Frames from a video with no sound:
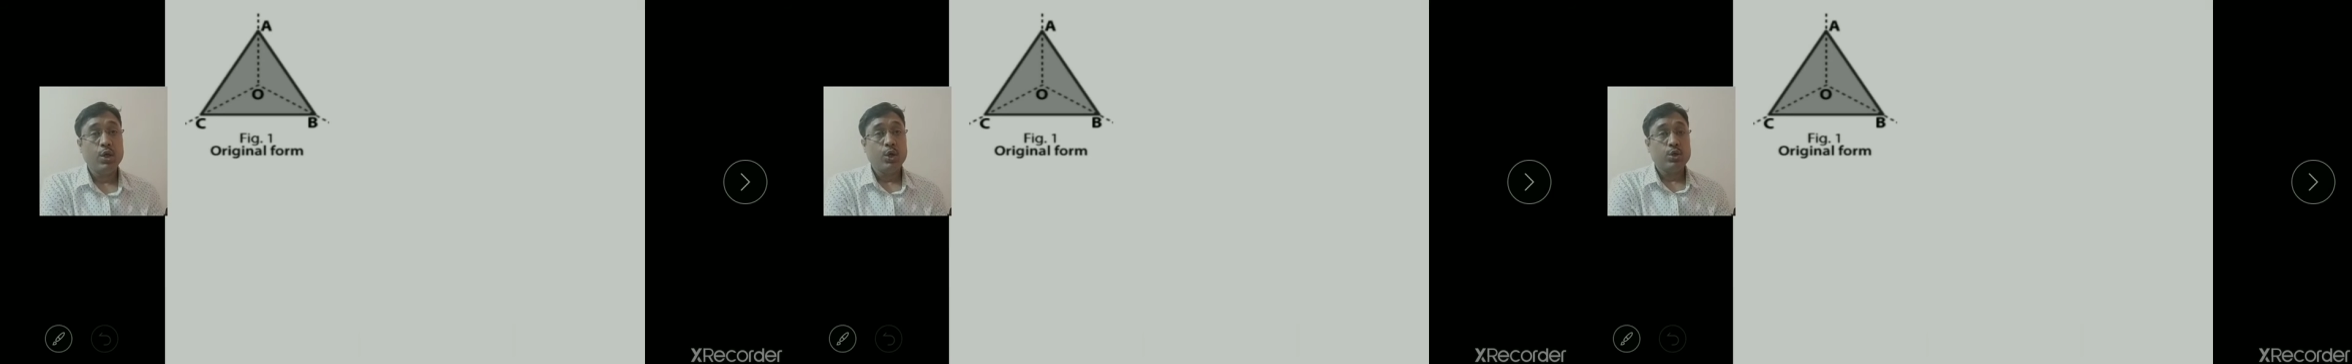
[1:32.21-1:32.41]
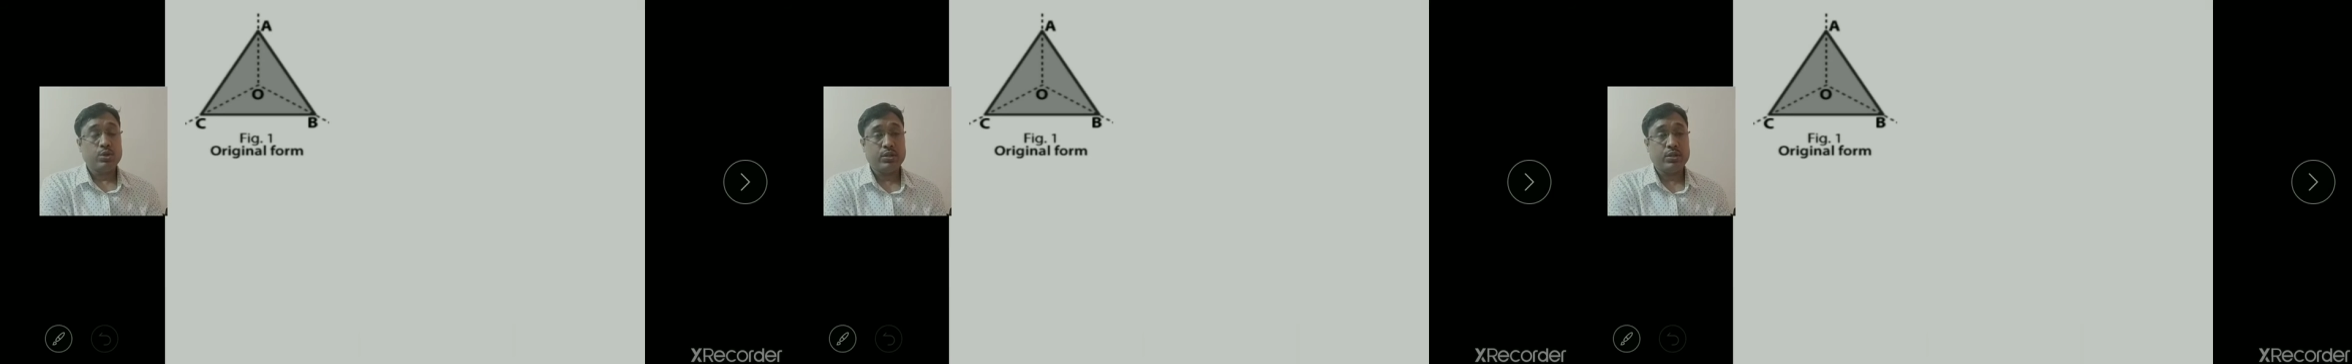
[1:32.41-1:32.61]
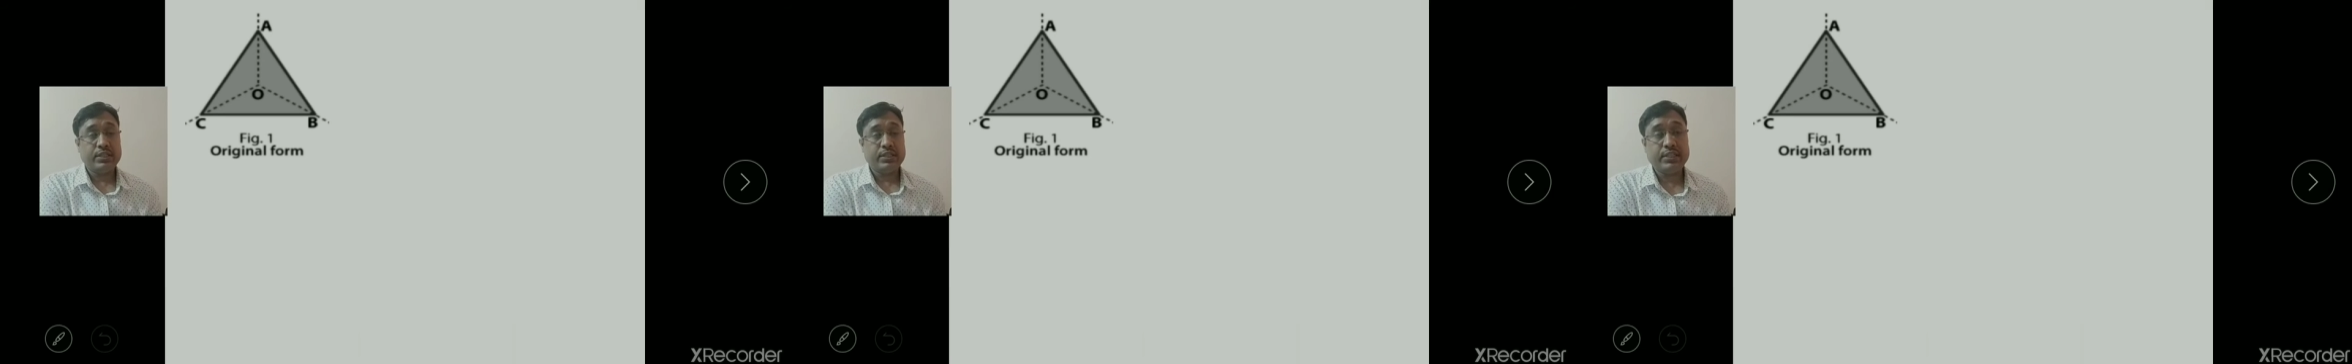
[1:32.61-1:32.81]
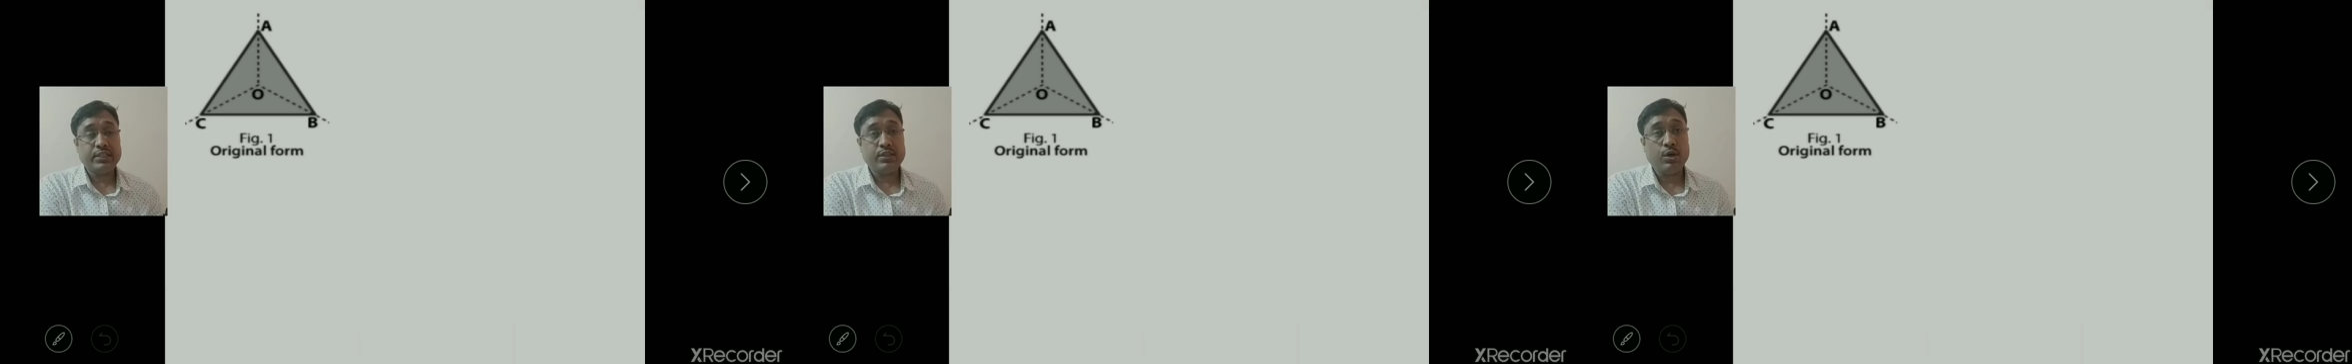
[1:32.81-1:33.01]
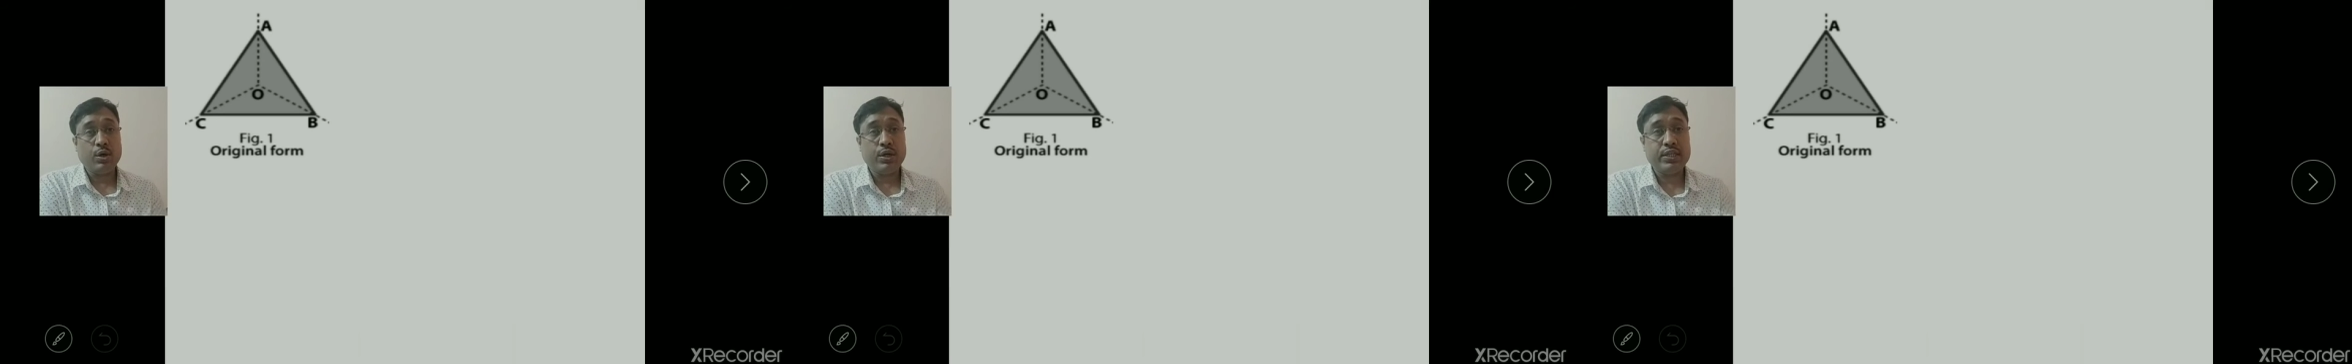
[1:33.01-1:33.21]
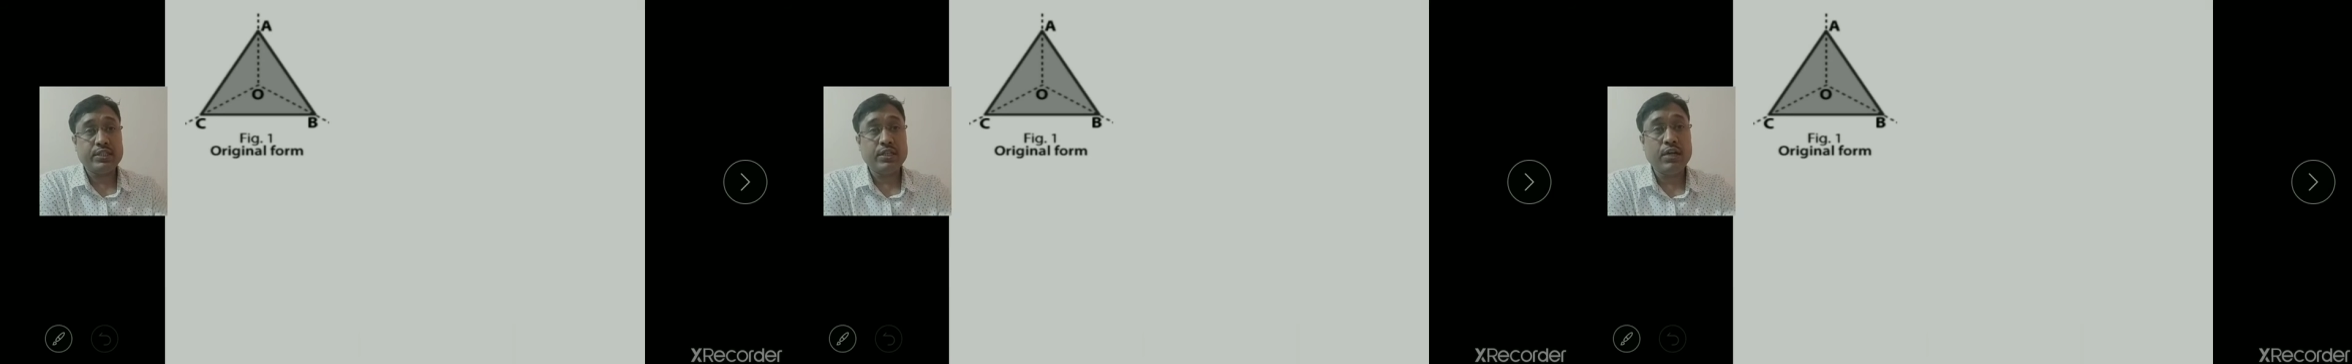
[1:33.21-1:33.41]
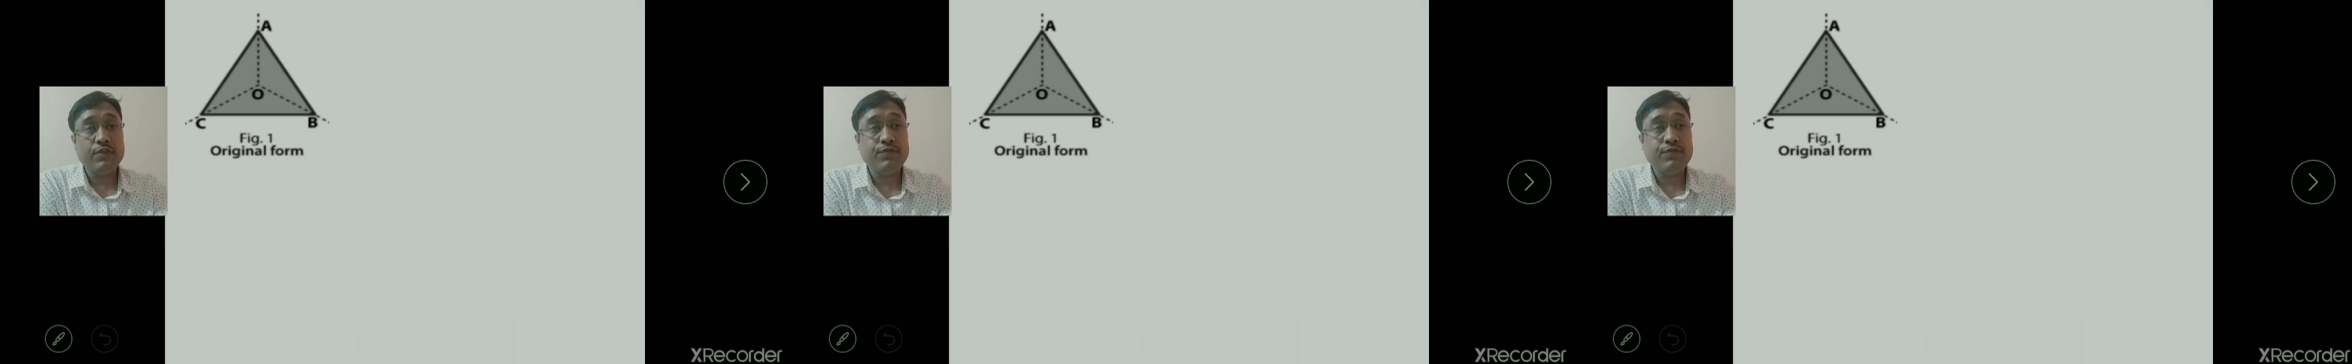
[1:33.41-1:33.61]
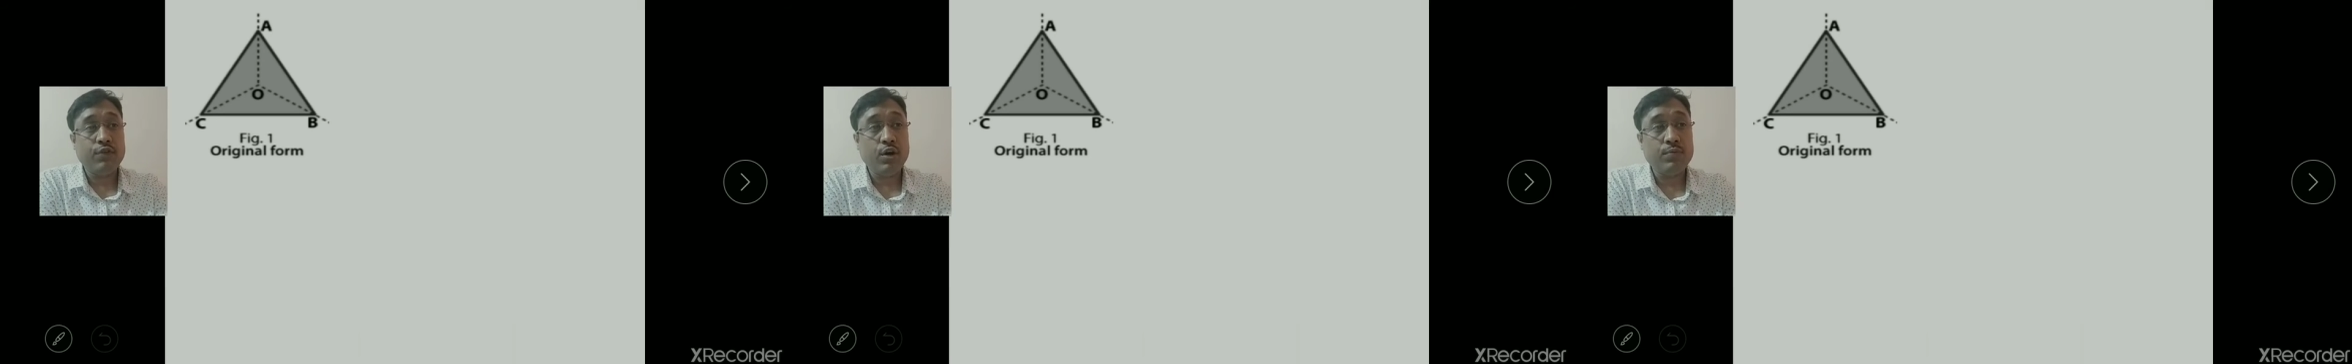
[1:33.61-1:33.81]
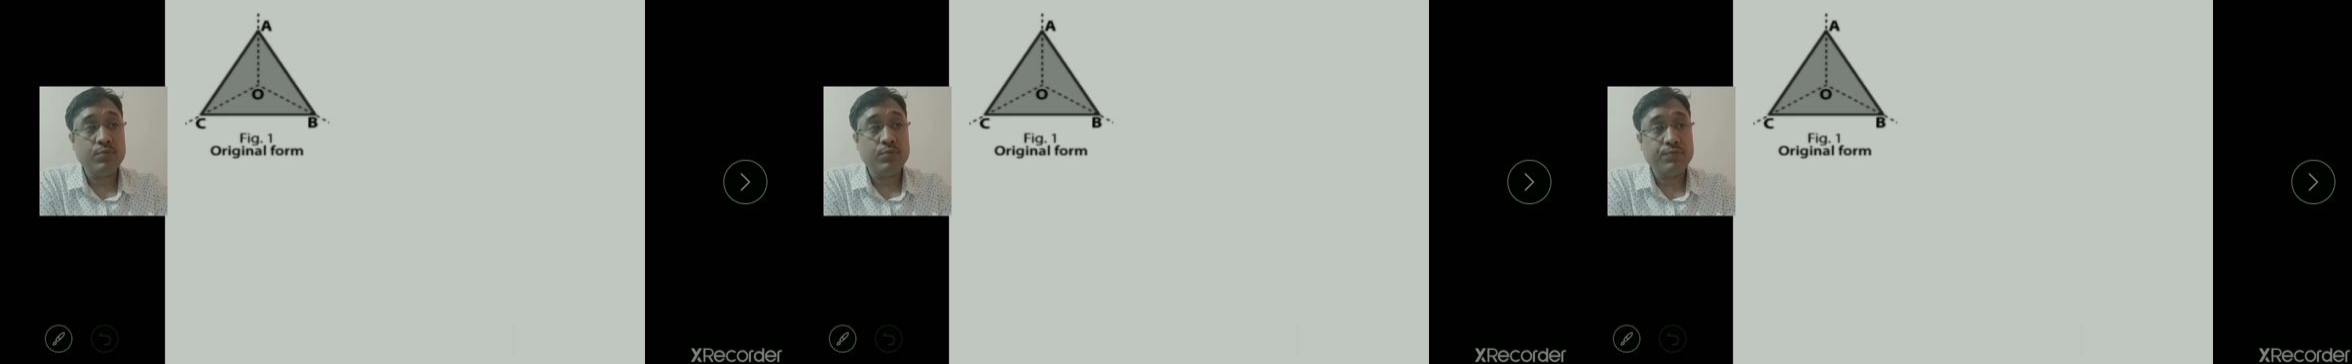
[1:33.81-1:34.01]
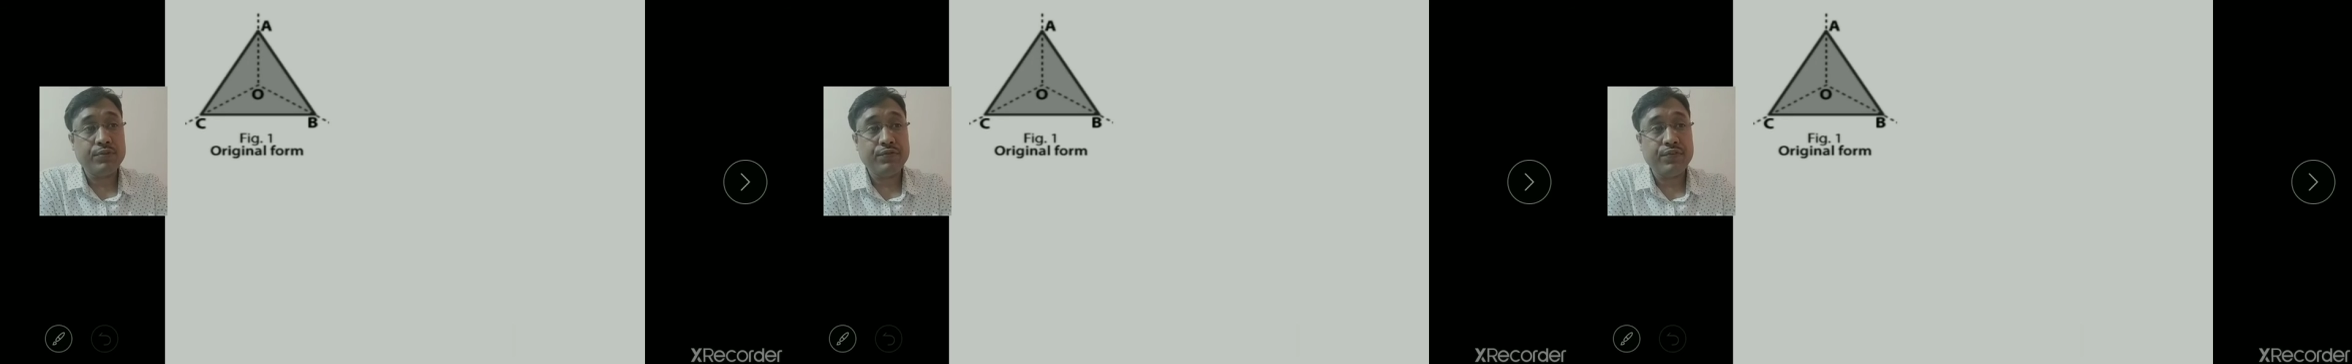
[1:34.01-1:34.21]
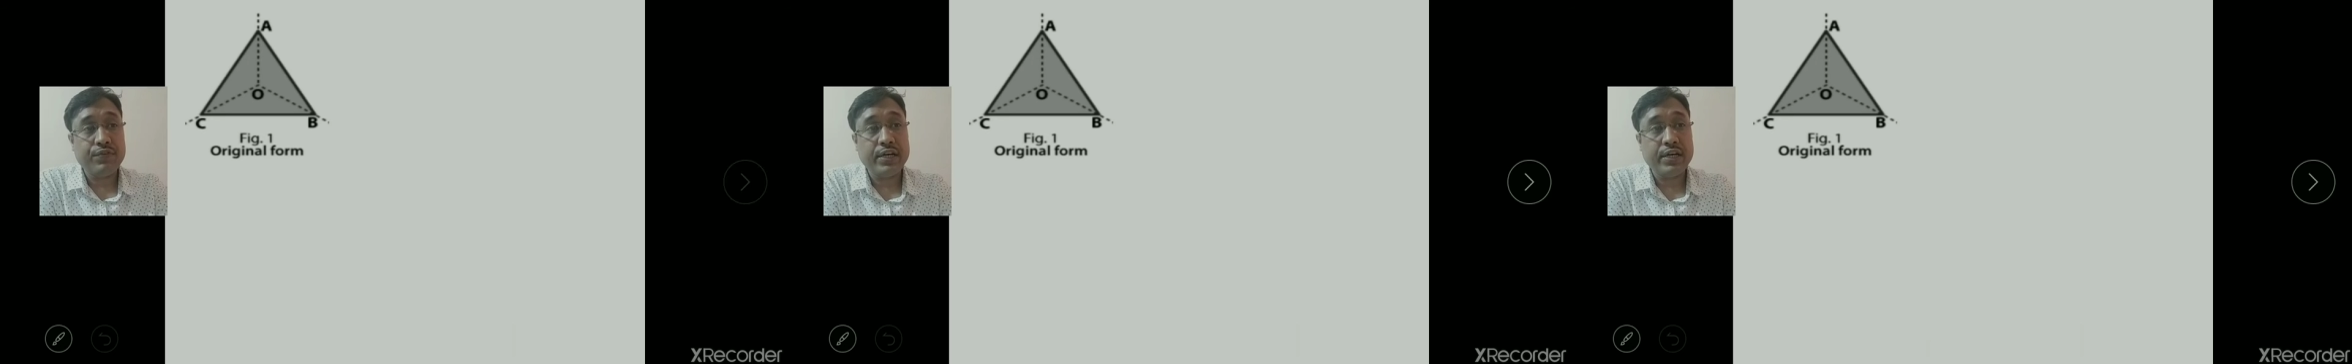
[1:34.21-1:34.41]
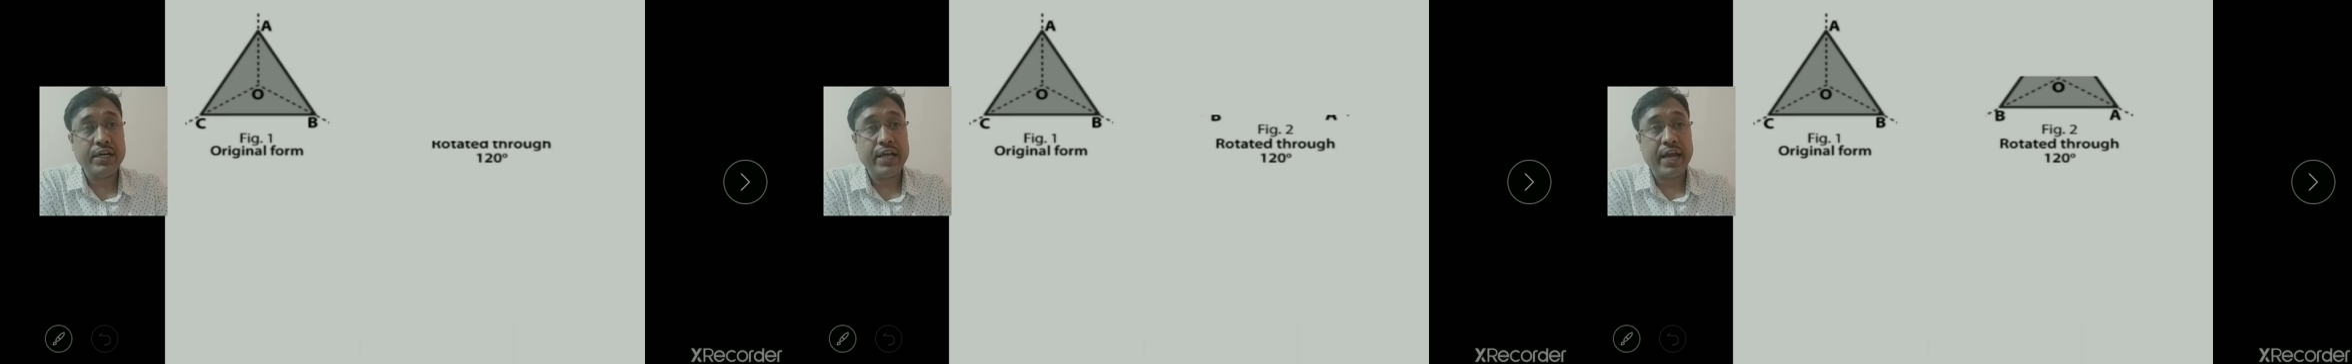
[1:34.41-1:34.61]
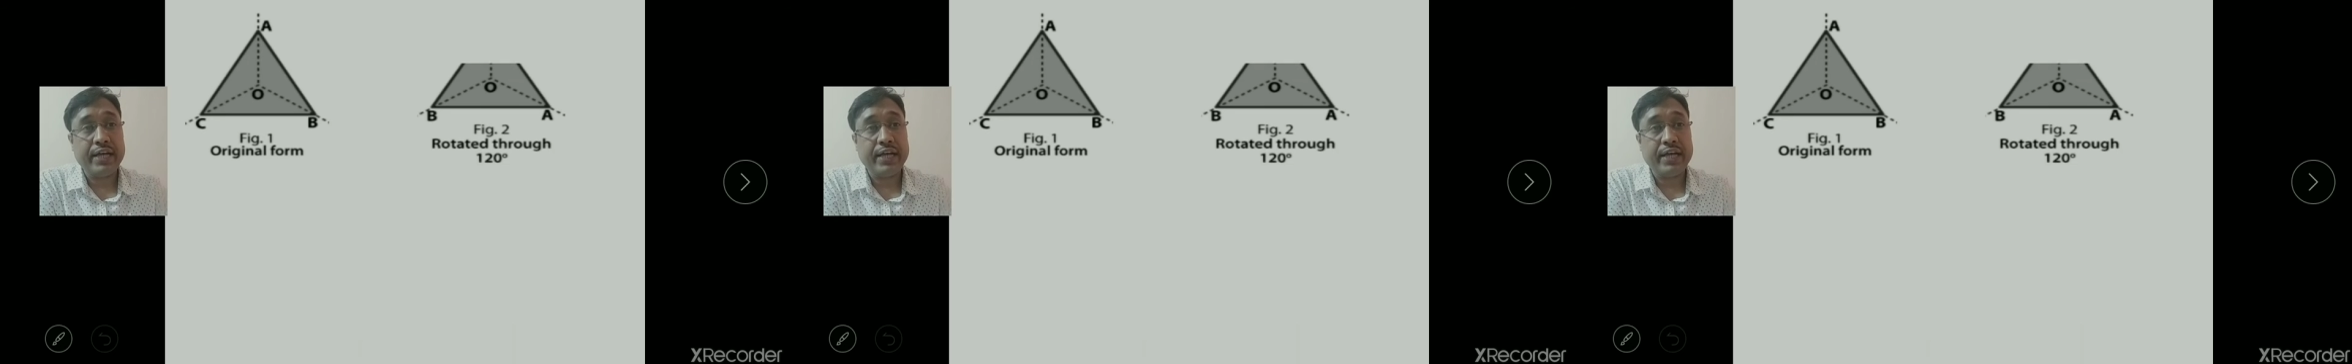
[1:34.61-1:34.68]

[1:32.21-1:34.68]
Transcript: So this is the original form of the figure,